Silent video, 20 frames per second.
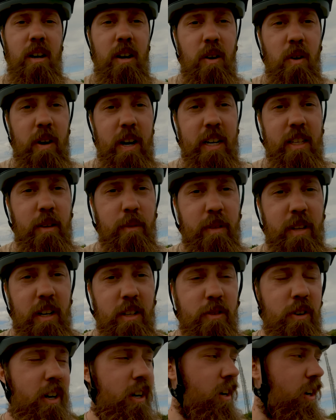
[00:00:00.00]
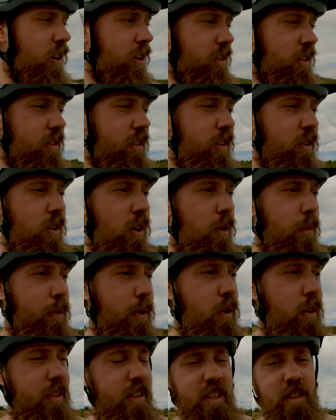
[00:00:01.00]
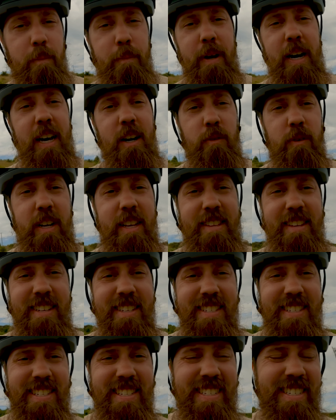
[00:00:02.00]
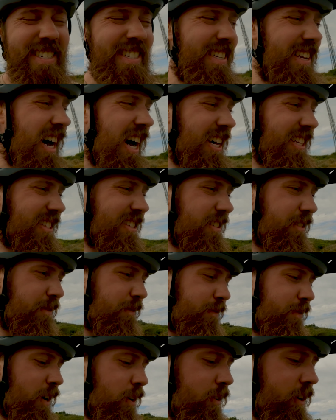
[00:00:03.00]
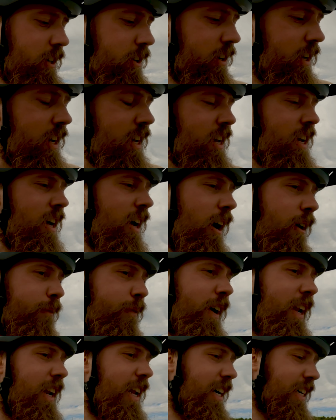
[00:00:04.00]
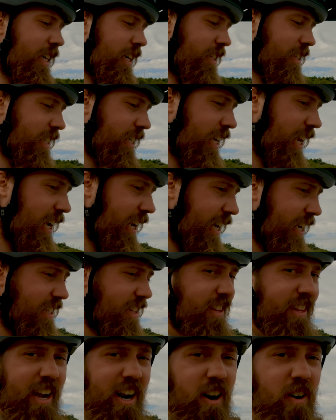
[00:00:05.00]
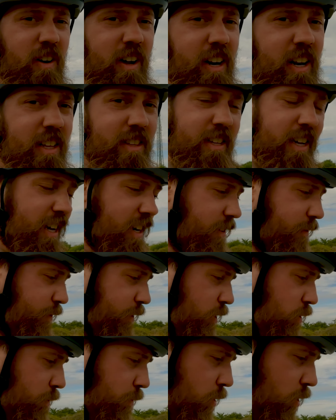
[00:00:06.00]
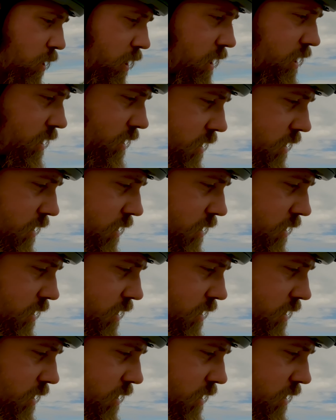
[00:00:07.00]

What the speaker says: Alright, I'm still trying to learn this new GoPro. I think the batteries is not very good. I felt like it clicked there, and I did a few more